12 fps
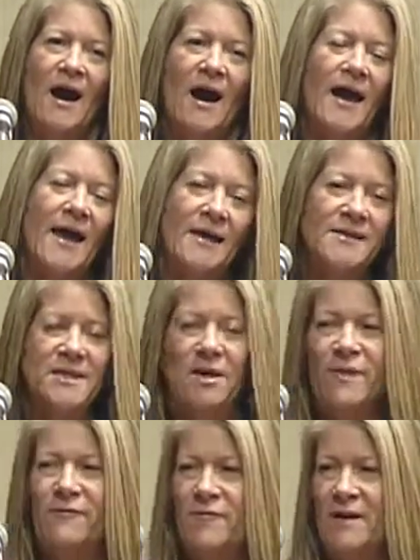I had to tell
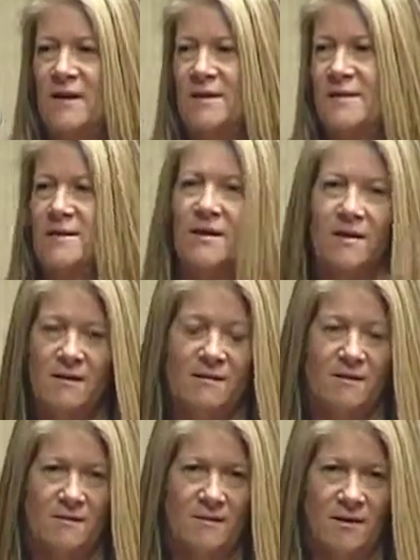my fitness
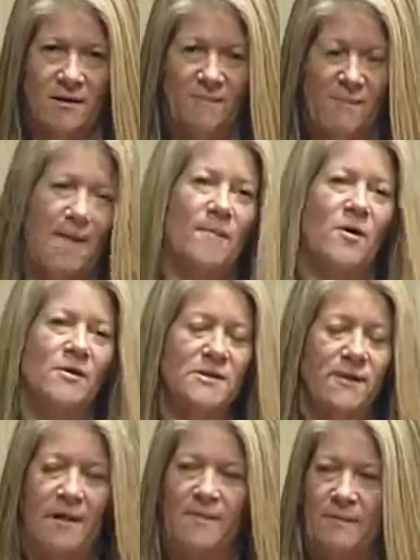members,
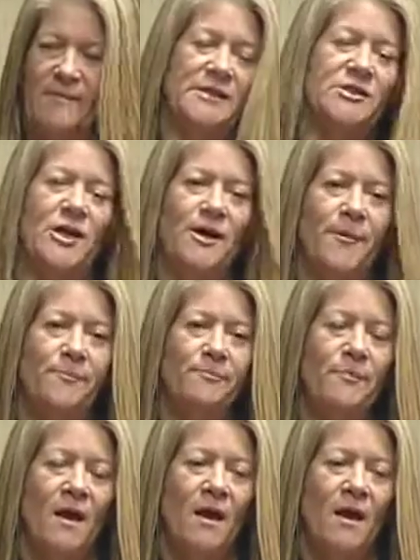my gym,